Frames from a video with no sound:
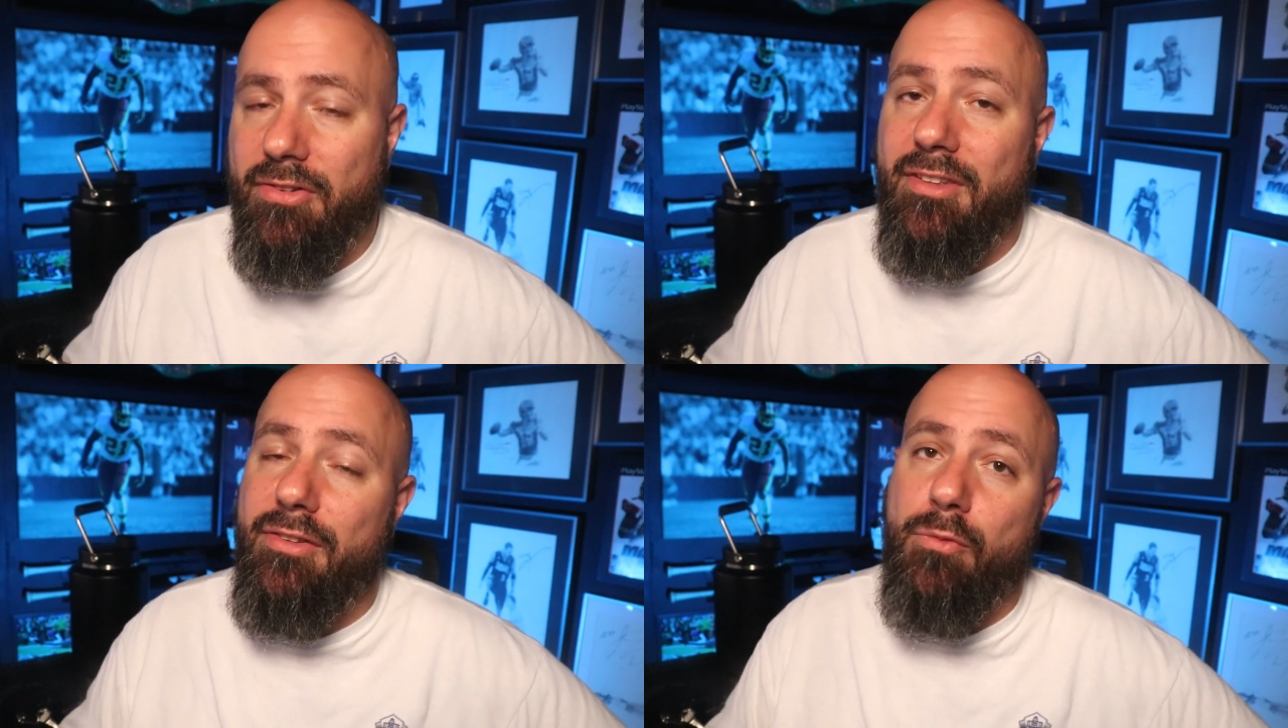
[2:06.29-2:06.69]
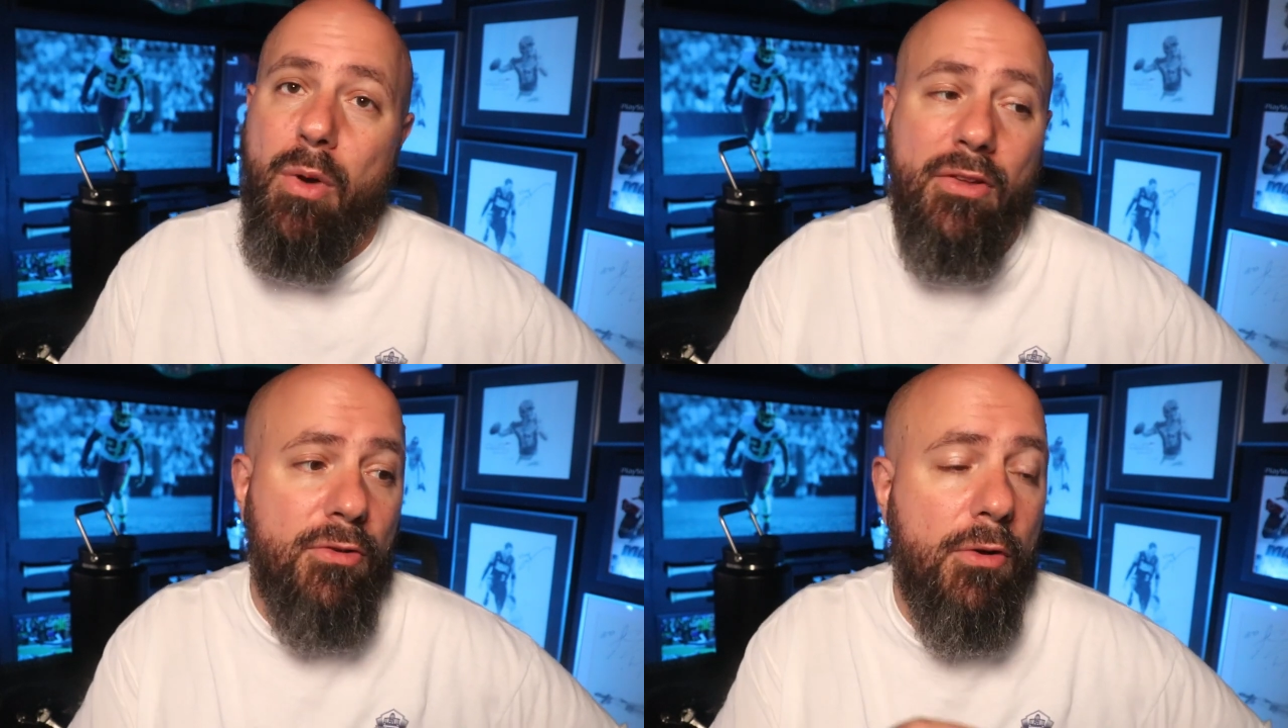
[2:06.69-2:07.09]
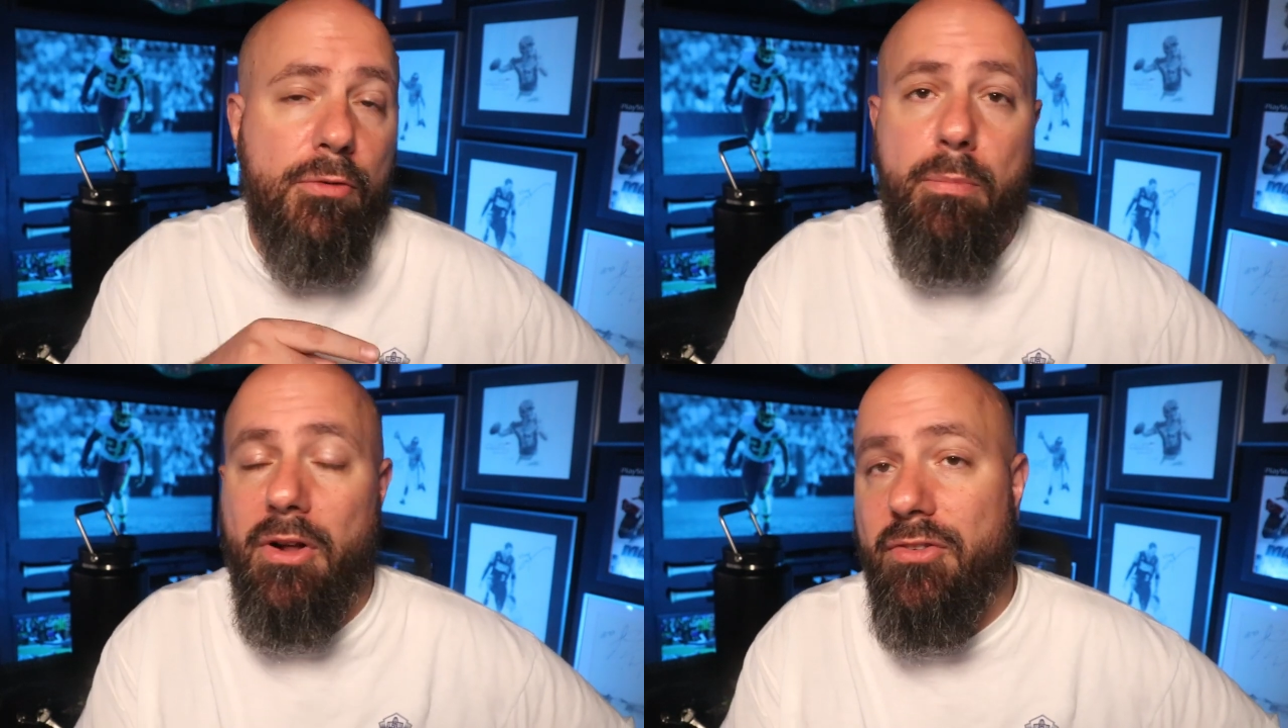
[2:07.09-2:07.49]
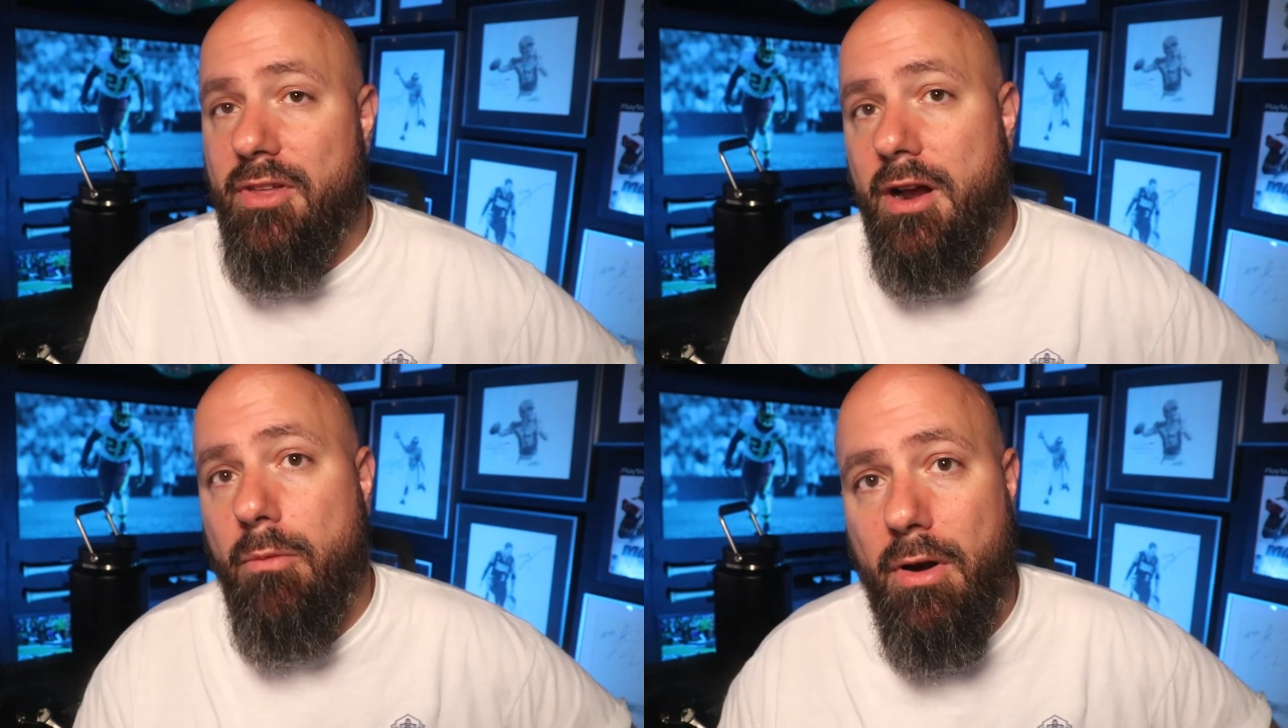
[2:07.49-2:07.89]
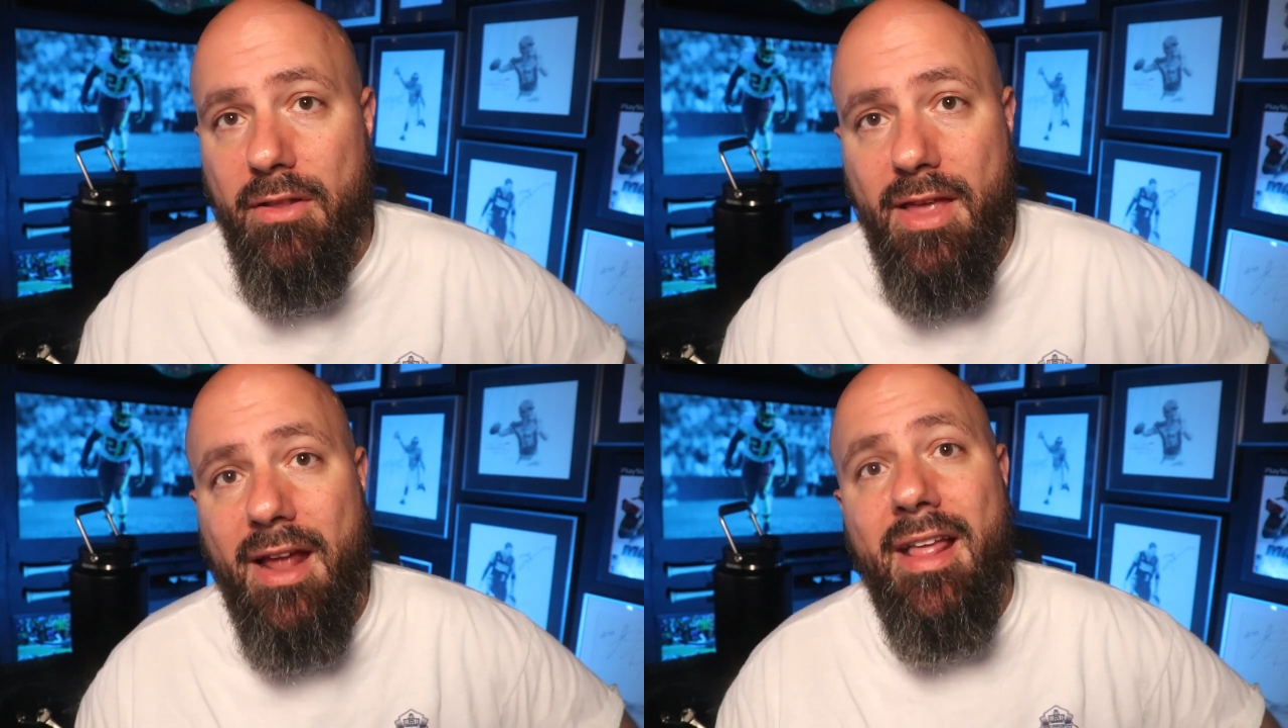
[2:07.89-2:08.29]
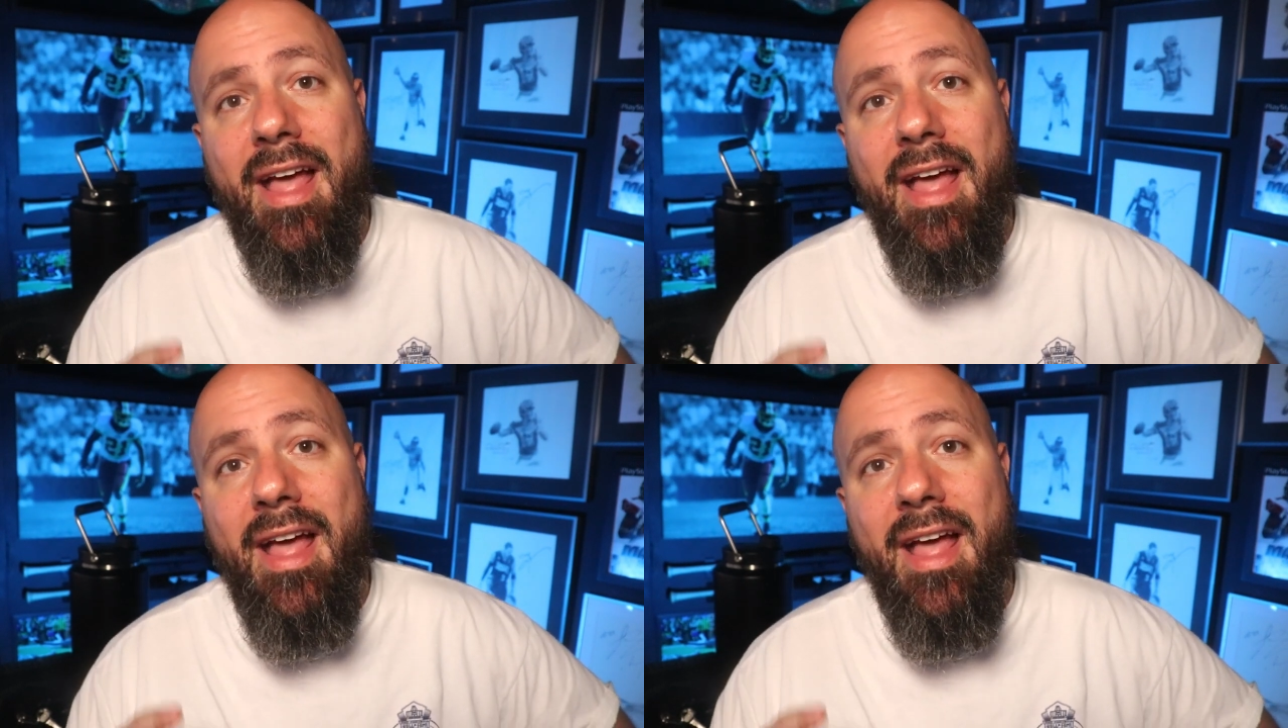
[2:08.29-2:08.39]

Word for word: This is West Coast bunch that I run that.